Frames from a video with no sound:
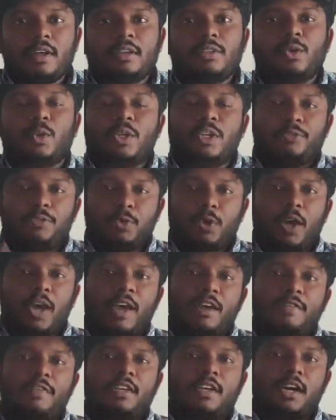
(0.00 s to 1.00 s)
So if you
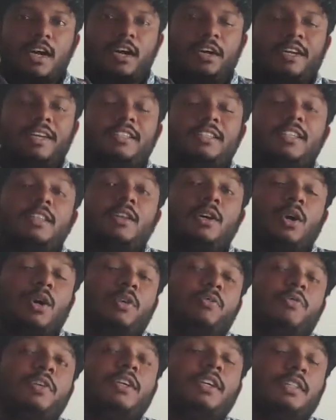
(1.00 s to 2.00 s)
have the courage and the
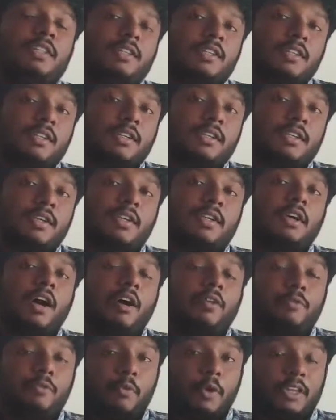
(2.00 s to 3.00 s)
confidence
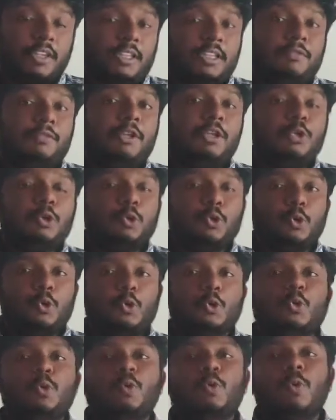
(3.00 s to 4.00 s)
of whatever you do,
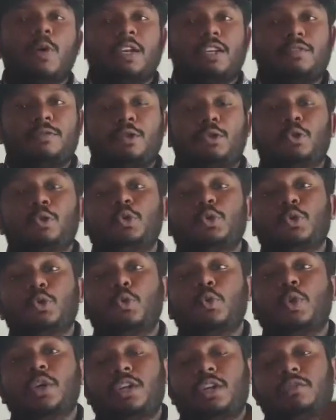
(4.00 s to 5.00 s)
whatever you show,
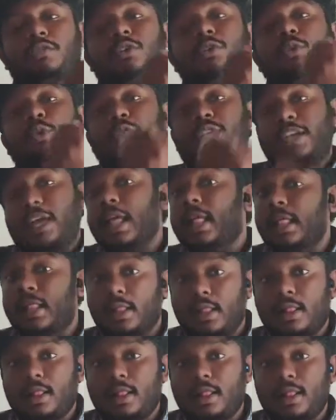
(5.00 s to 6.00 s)
whatever you tell,
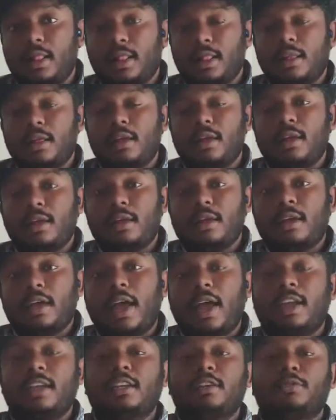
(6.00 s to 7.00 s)

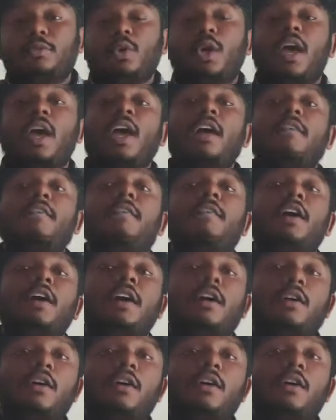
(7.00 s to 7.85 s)
and if you have